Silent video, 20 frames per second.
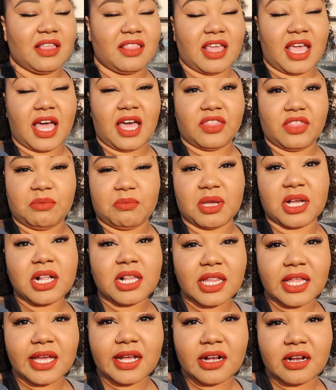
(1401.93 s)
They had them in
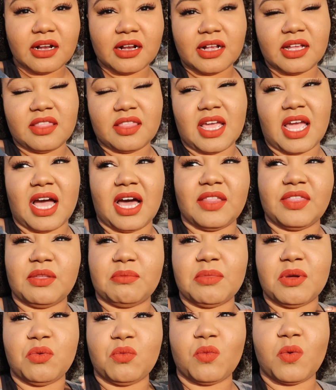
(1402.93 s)
clear and they had
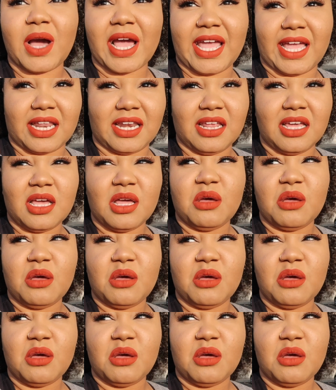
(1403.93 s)
them in white.